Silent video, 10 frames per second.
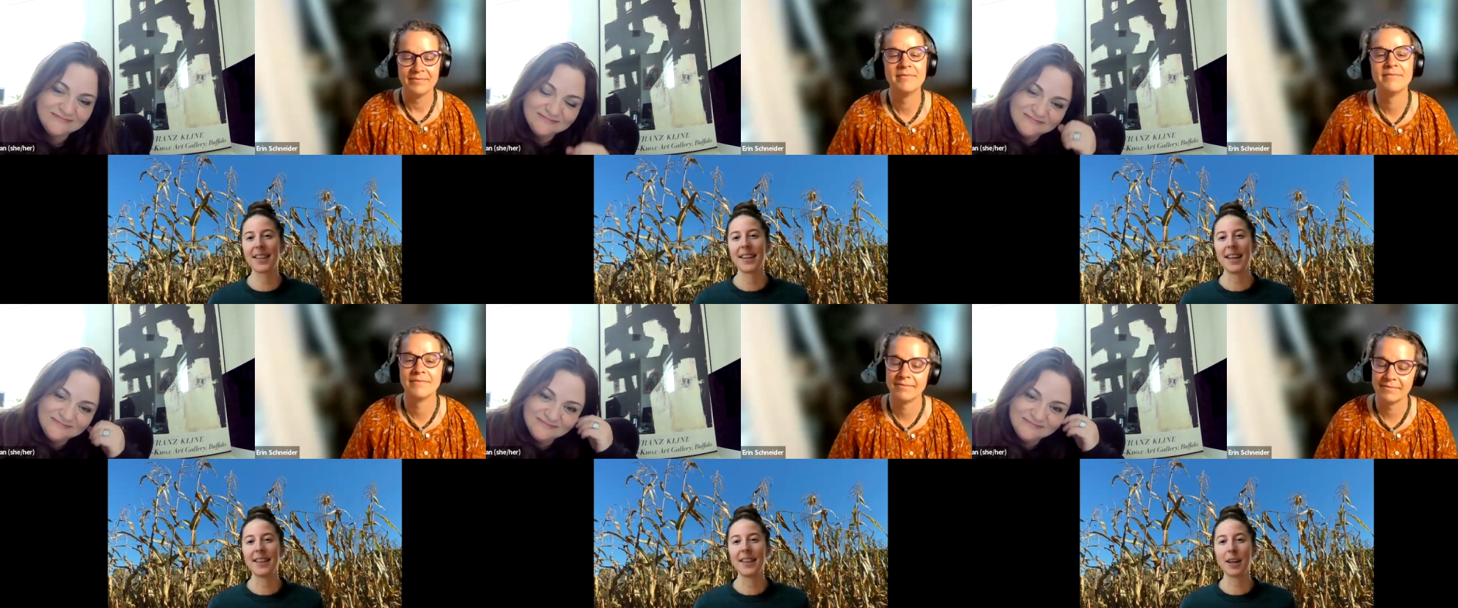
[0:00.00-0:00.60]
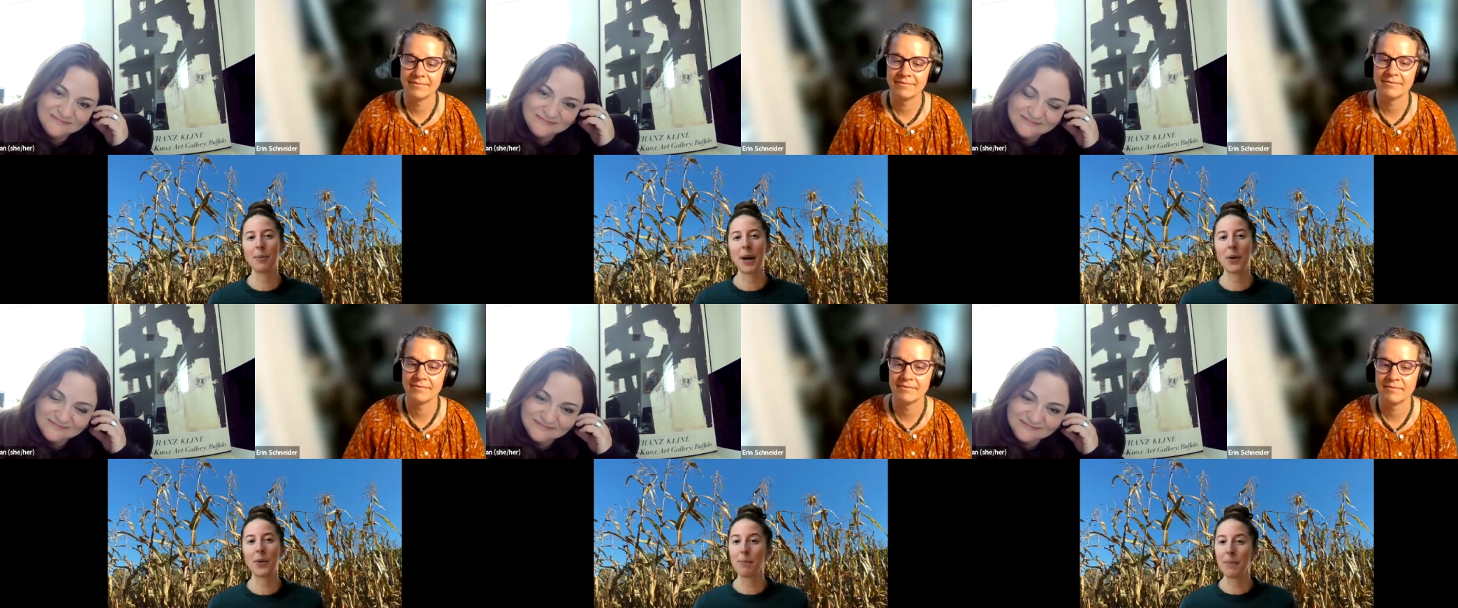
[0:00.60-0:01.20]
Speaker 1: and think
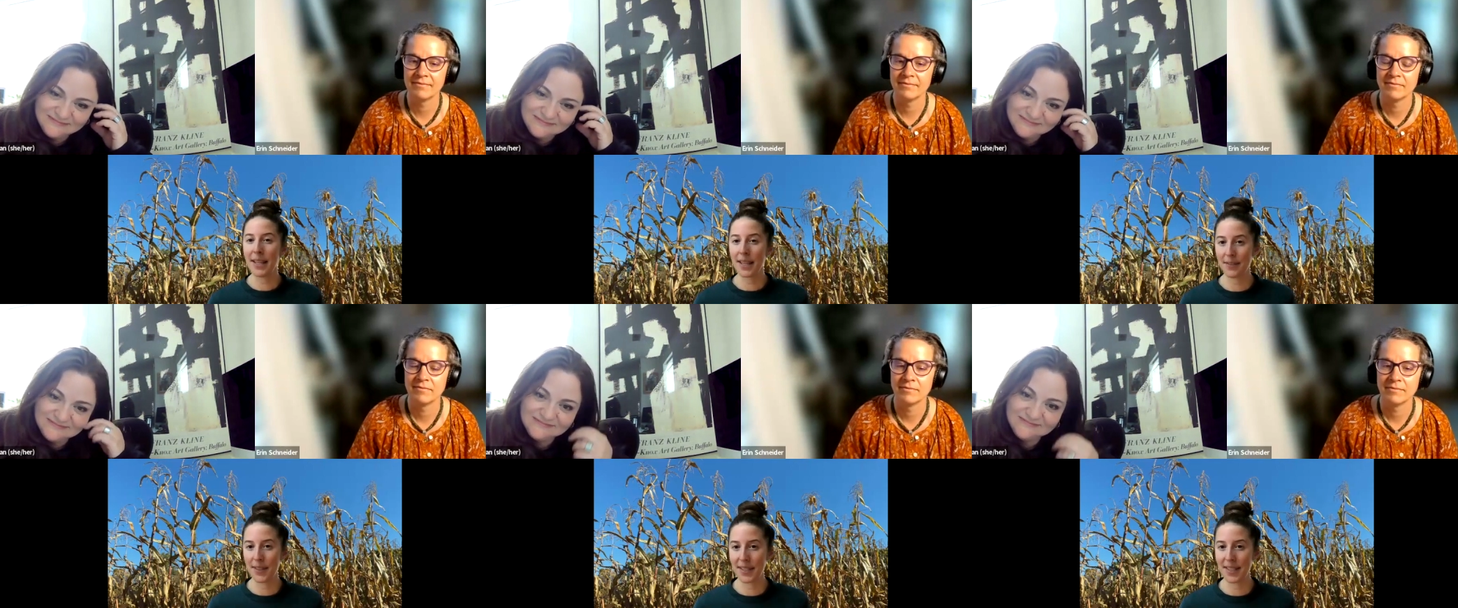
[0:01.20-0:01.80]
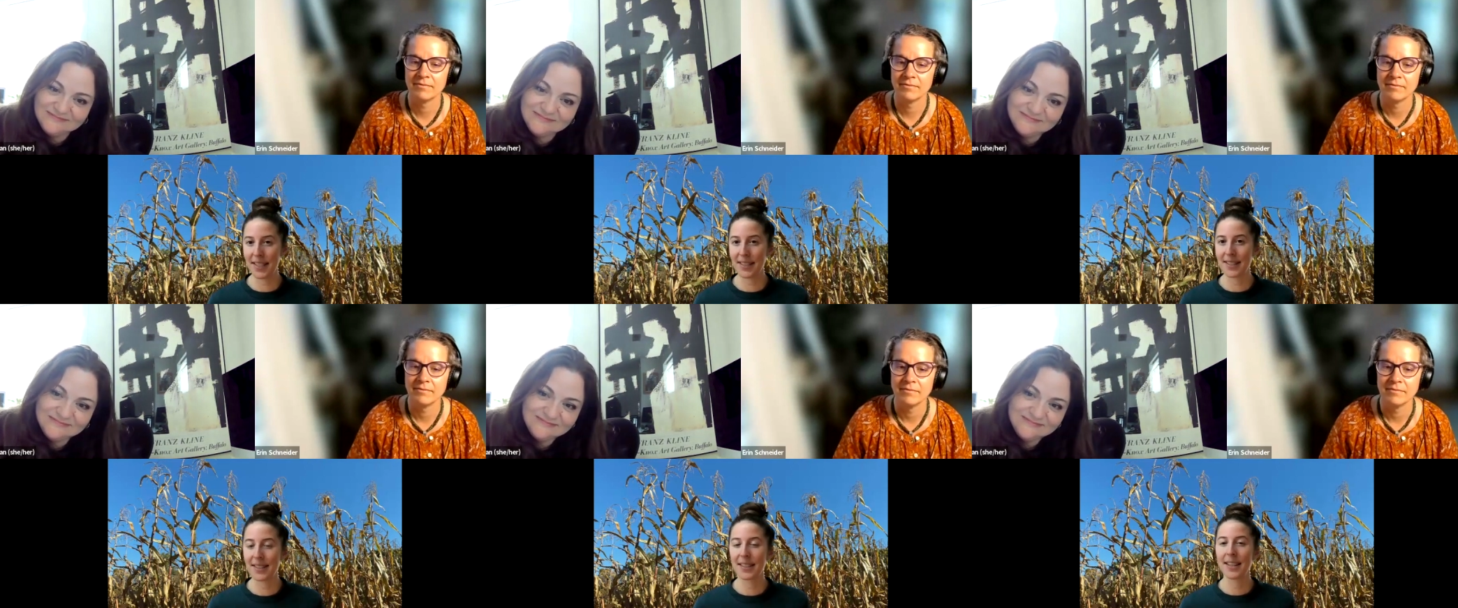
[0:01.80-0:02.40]
about the meaning of the
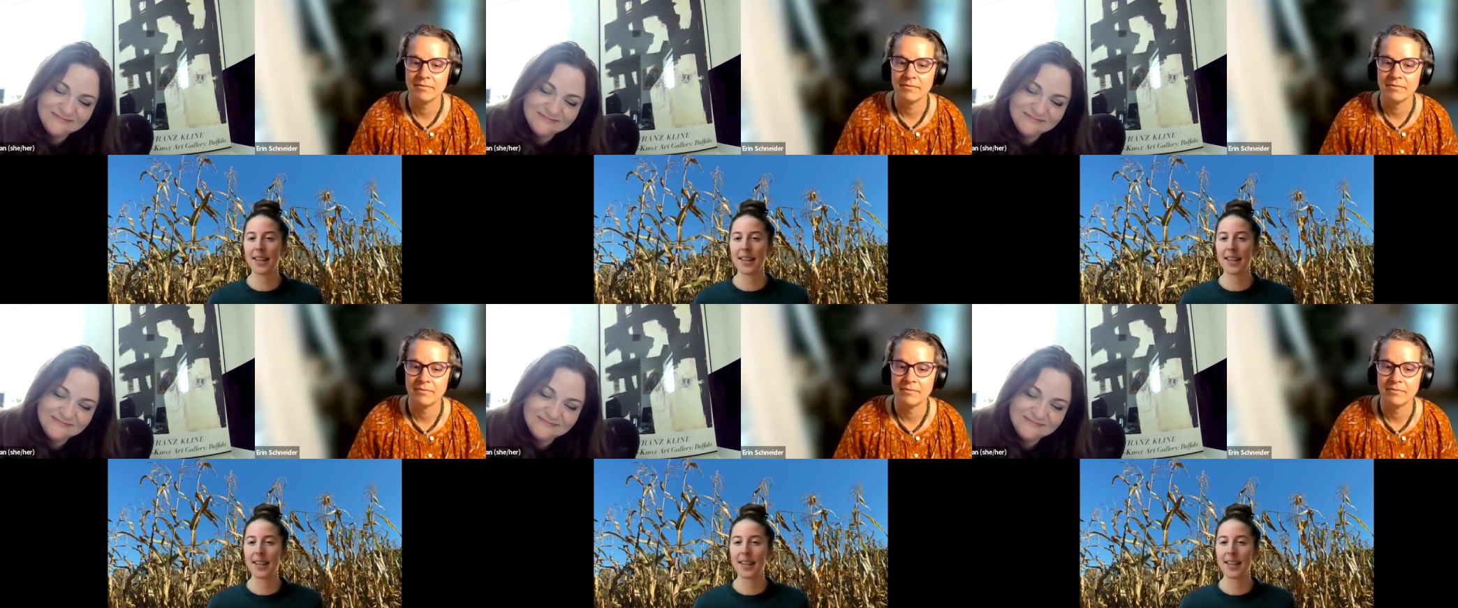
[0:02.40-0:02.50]
seeds